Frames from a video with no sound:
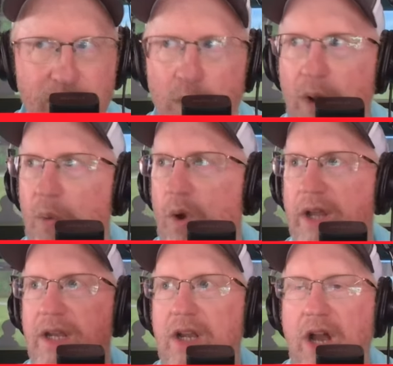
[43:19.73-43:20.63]

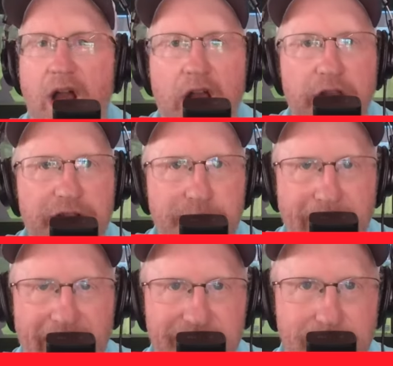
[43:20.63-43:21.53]
What college
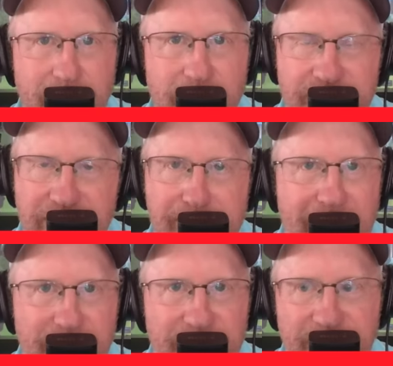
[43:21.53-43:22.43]
basketball team
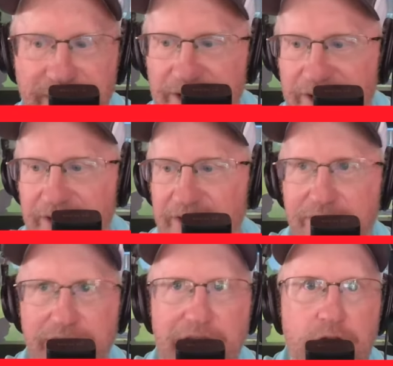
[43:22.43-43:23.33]
out there
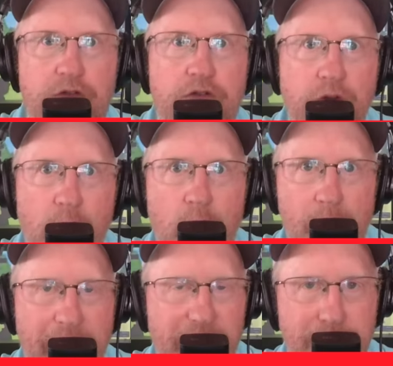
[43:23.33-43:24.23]
is, like, so
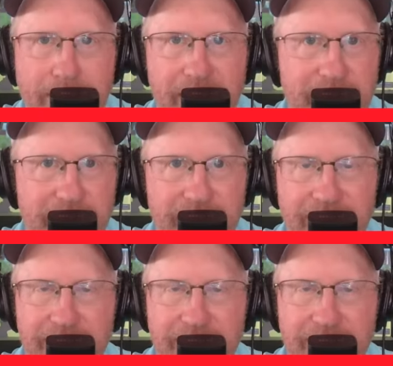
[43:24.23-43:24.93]
much better